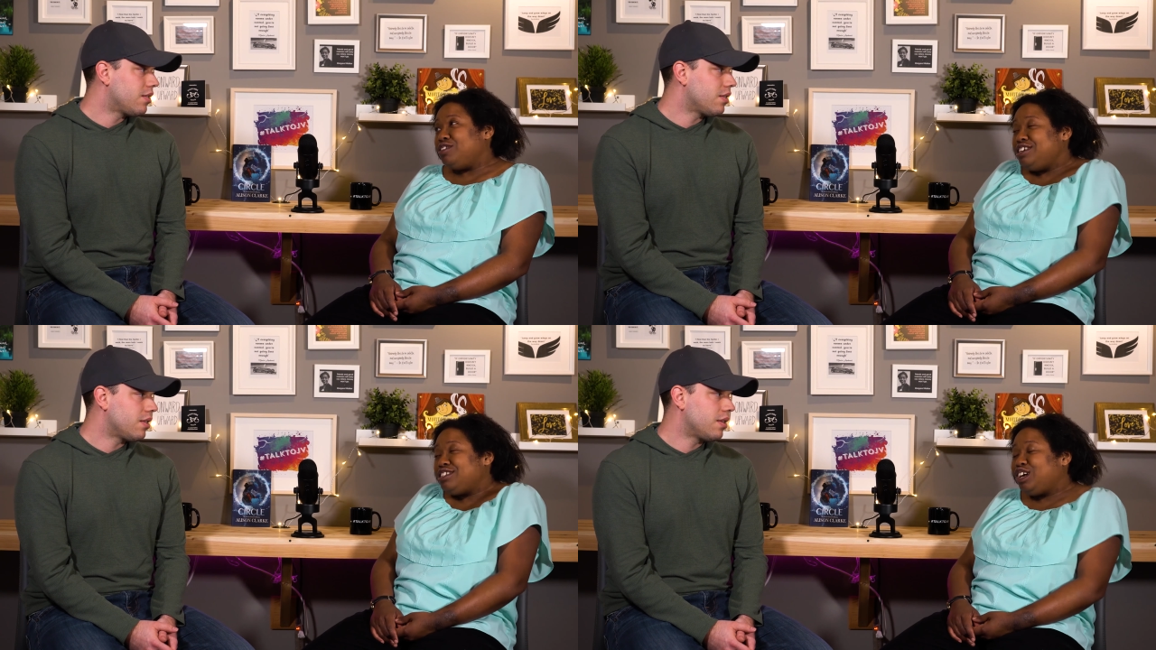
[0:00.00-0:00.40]

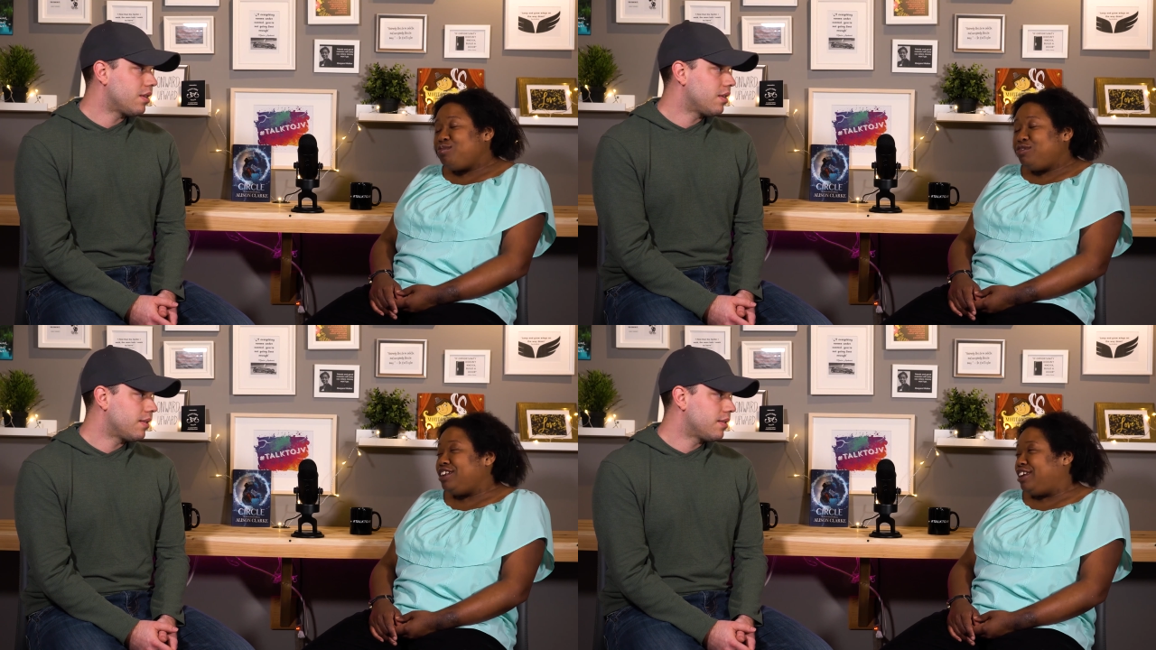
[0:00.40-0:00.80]
Speaker 1: So you just
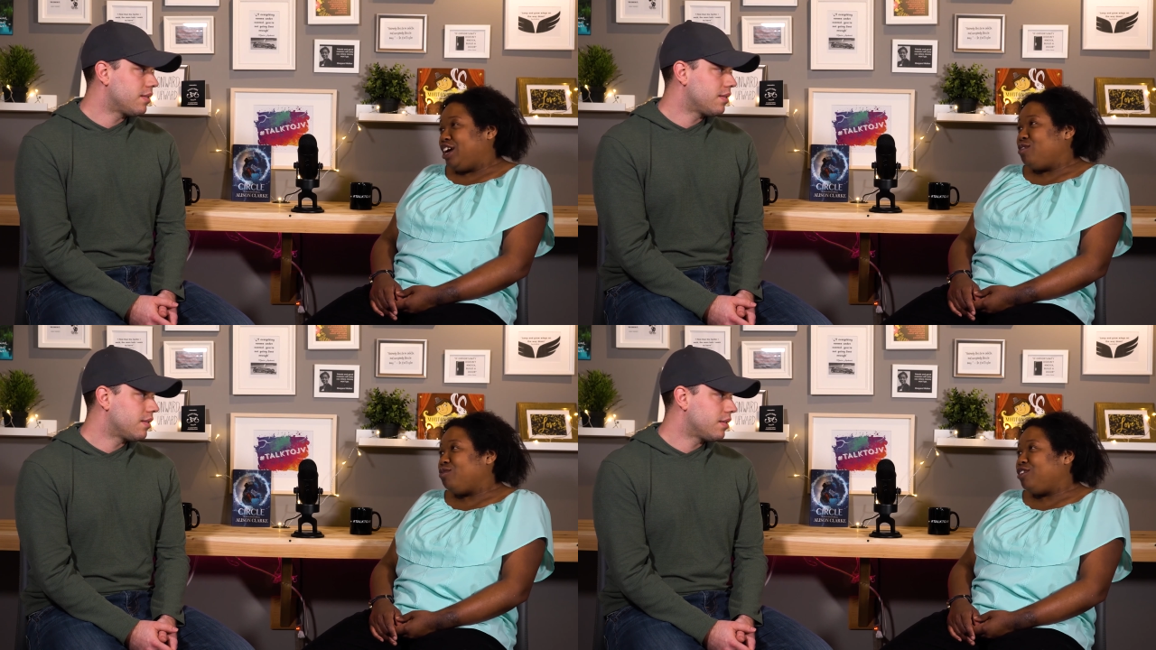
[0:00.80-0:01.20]
gotta put in the
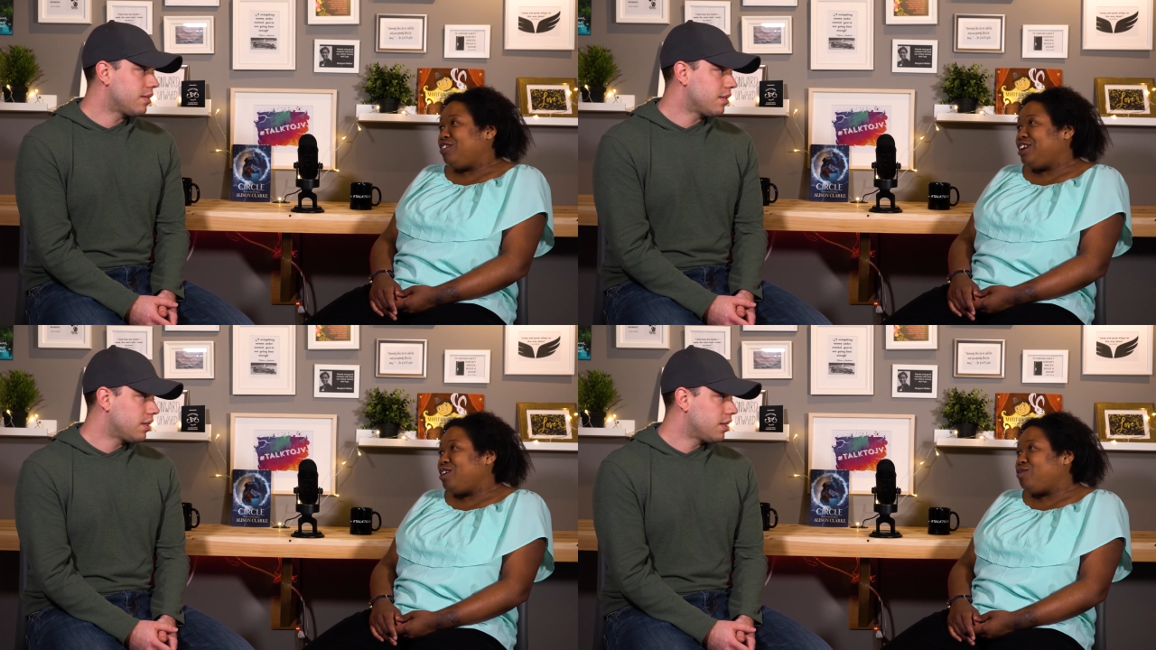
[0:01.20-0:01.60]
effort.
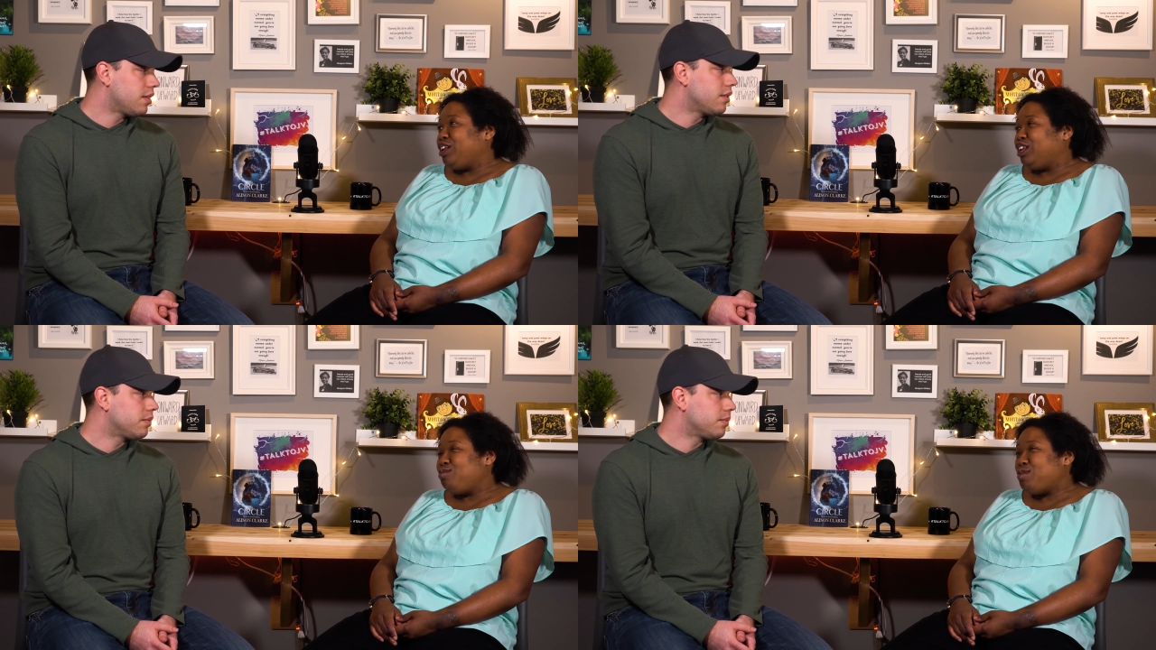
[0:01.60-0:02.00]
And I
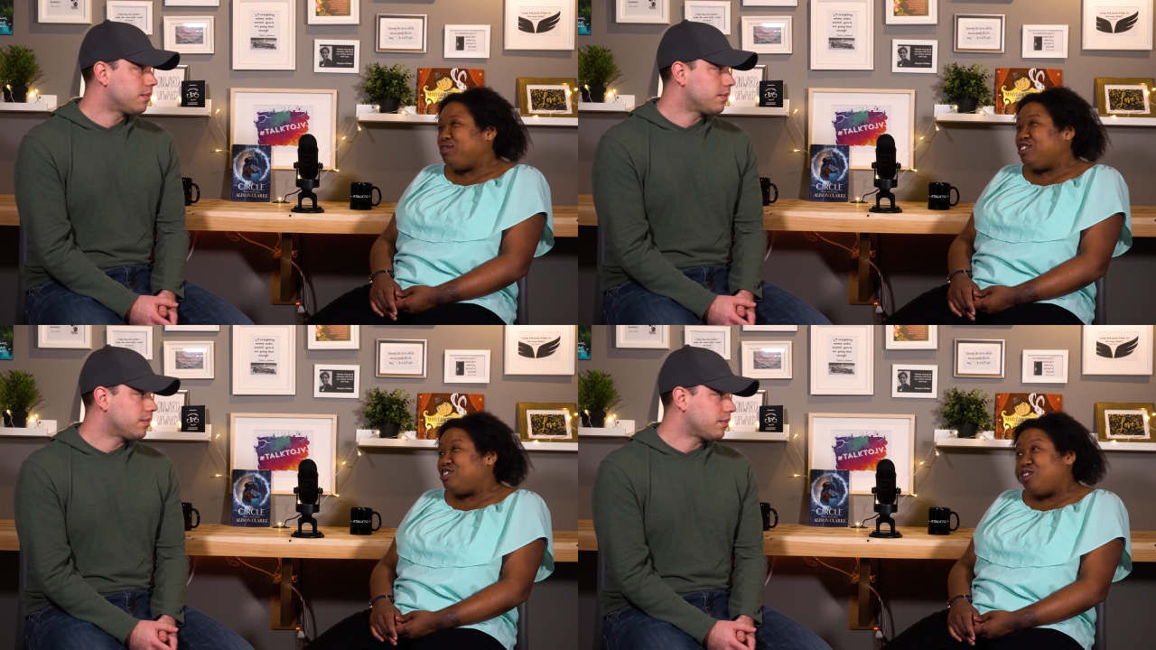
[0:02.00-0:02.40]
find a lot of
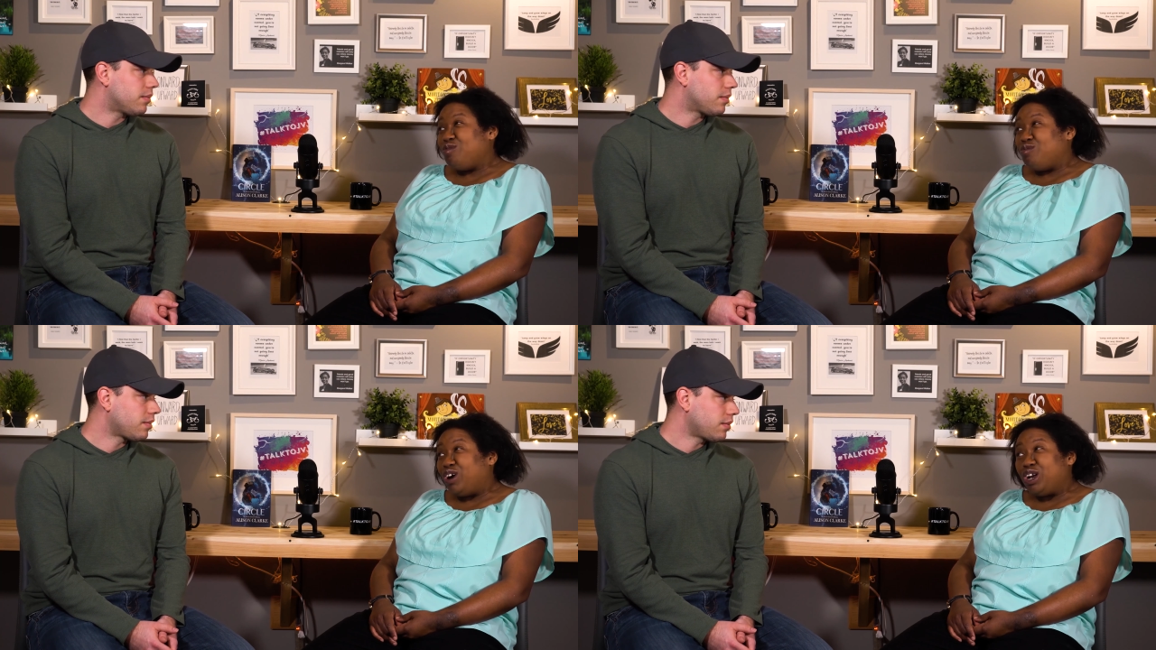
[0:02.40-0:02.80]
people
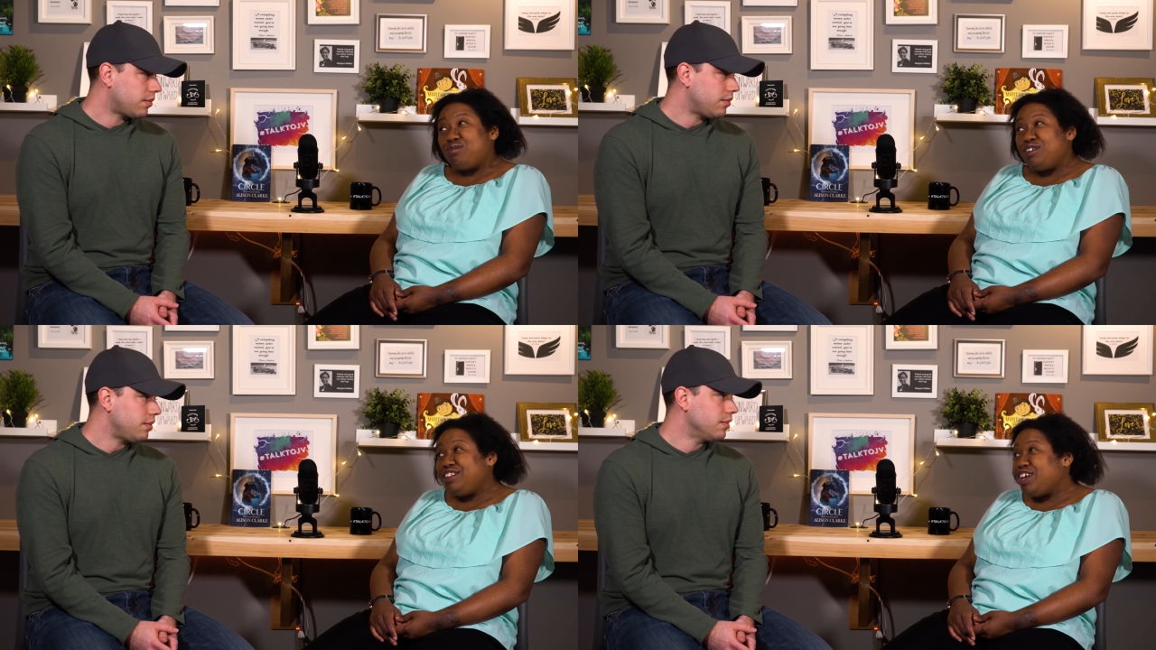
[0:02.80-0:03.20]
don't want
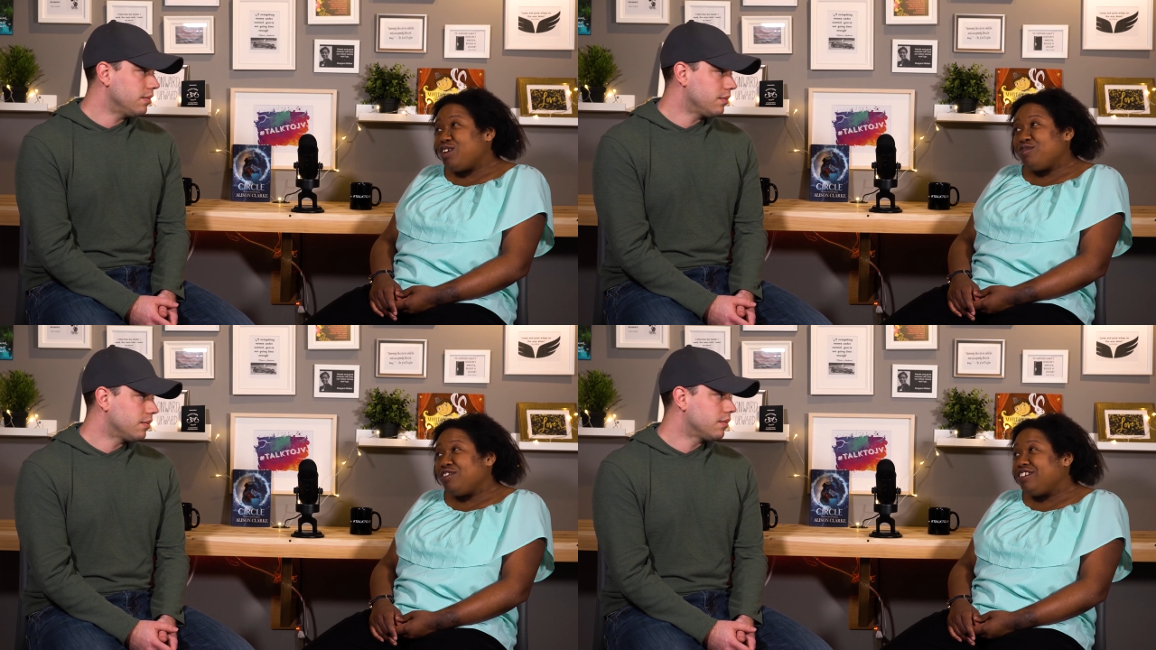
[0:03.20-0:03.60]
to put in
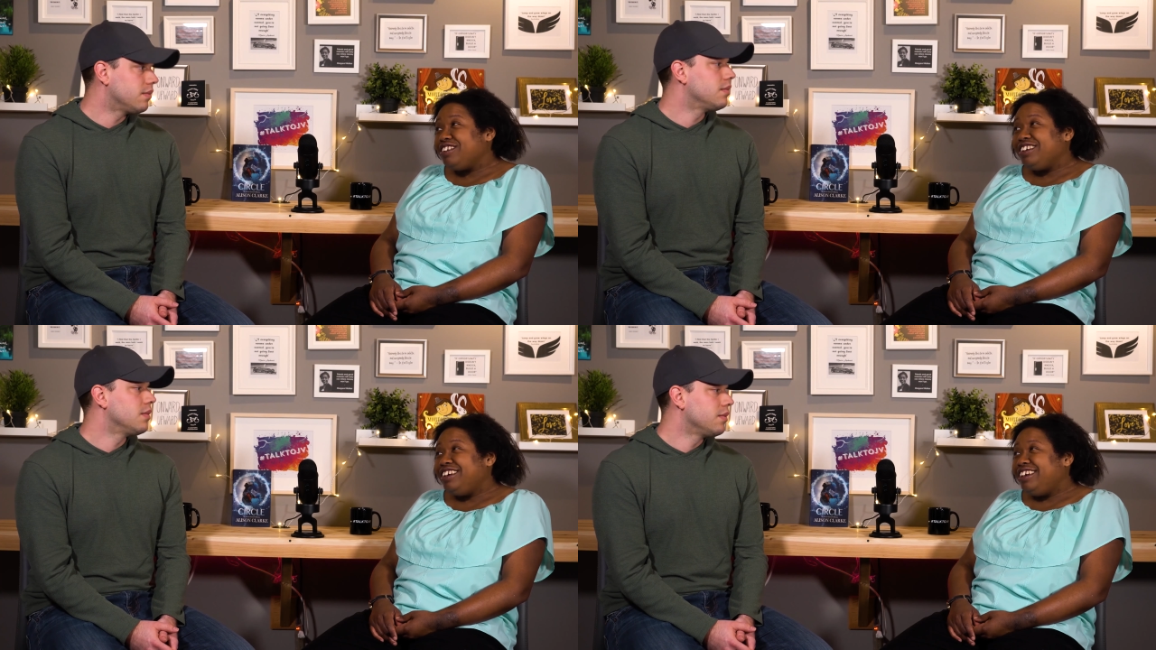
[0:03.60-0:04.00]

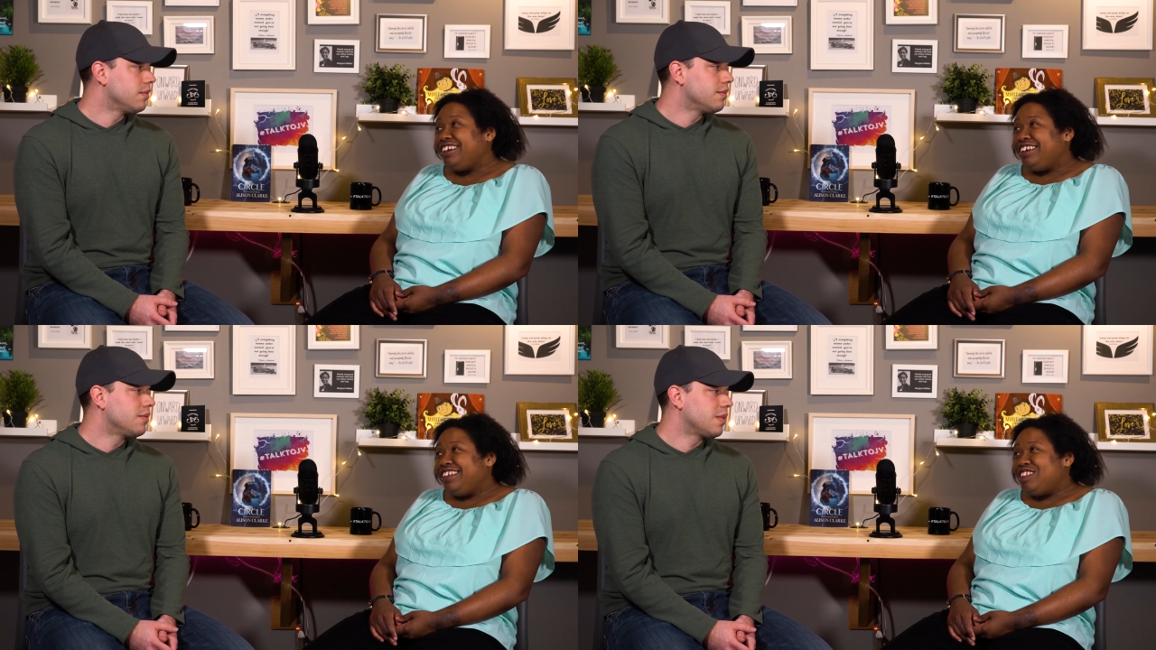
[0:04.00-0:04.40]

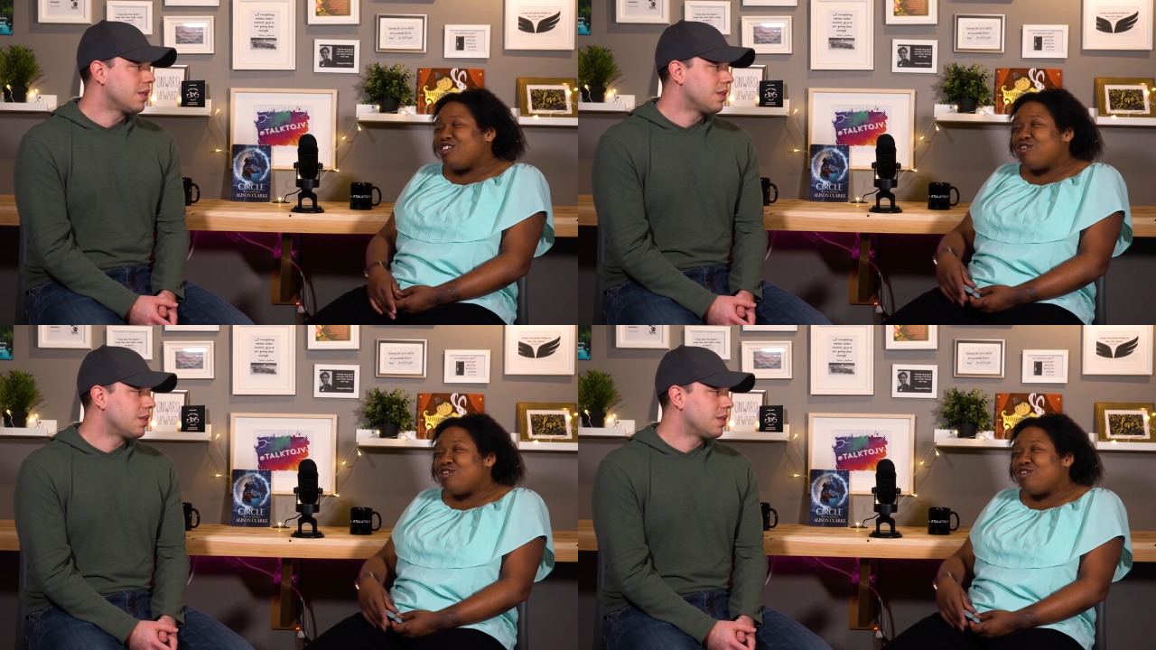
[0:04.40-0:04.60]
the effort.